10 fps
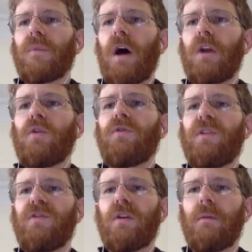new
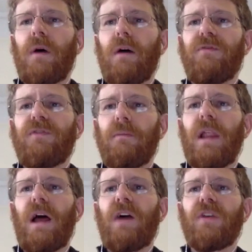system of
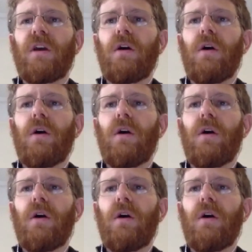symbolizing